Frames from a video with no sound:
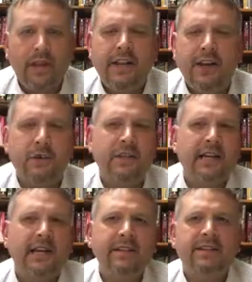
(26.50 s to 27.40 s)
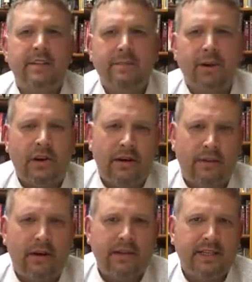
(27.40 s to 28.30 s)
And you know, it's not the
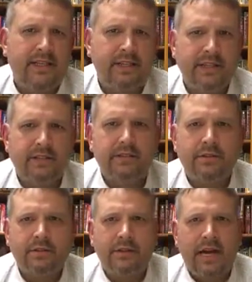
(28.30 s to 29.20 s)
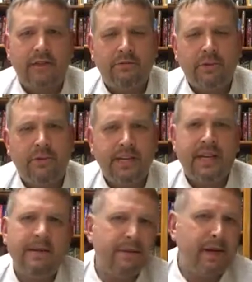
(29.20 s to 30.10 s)
Democrat politicians that really
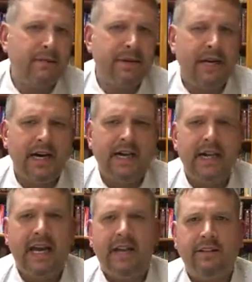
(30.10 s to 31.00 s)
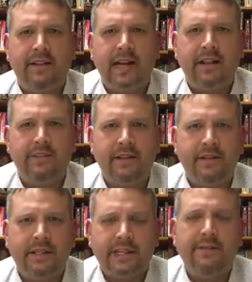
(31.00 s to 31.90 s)
keep me up at night, and it's not the
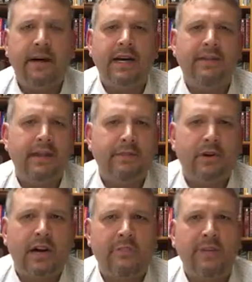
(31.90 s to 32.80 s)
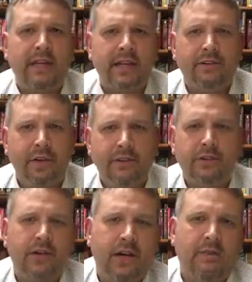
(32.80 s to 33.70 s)
D-Mike Democrat media
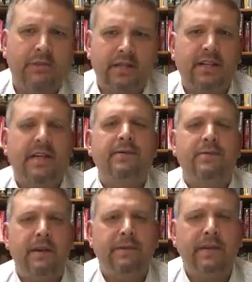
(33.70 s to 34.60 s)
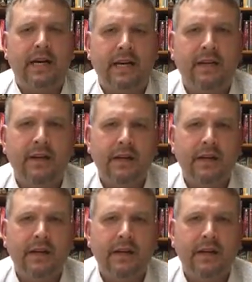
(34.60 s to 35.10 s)
industrial complex that keeps me up at night.